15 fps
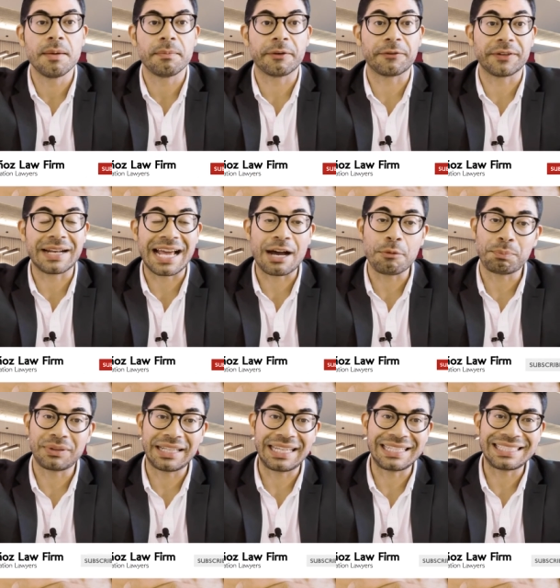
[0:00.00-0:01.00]
But for now,
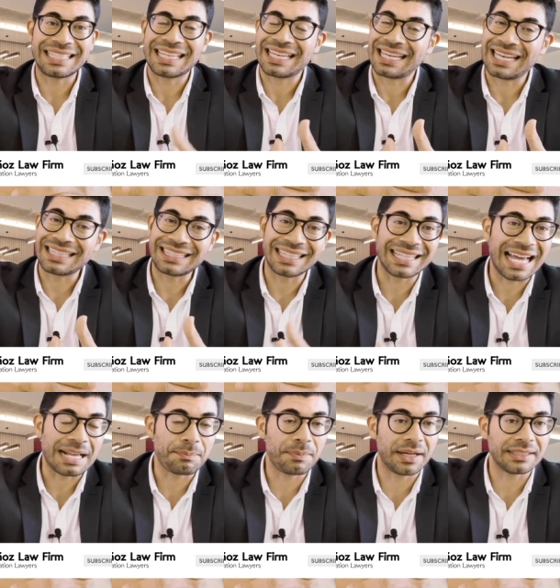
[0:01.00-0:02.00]
please hit the
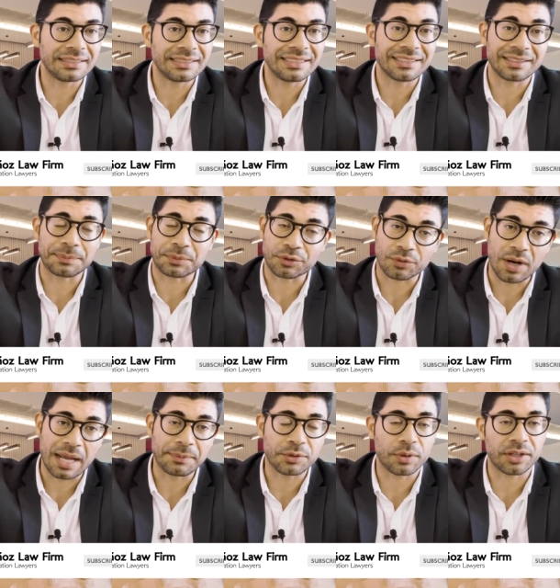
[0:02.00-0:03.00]
like button,
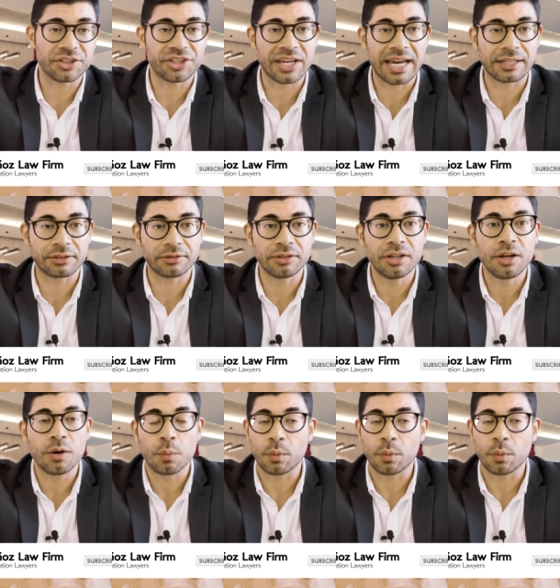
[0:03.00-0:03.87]
subscribe to our channel.